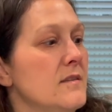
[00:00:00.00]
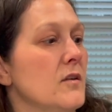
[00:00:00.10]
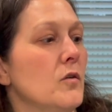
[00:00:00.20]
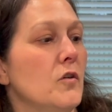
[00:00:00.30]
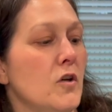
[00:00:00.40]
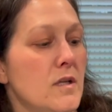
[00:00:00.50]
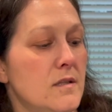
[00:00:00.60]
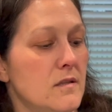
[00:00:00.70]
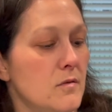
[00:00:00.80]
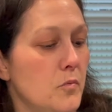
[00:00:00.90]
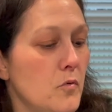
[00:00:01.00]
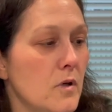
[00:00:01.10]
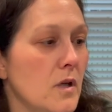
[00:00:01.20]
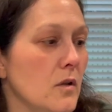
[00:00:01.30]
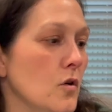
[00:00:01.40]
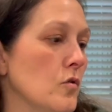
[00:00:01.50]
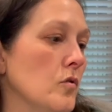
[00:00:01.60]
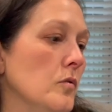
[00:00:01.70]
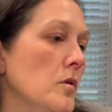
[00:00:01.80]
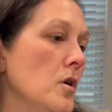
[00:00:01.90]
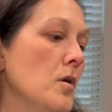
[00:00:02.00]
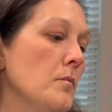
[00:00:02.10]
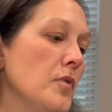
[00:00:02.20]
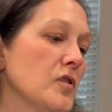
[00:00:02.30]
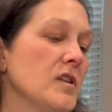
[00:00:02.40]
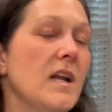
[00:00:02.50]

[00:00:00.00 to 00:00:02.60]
So great to support a local person.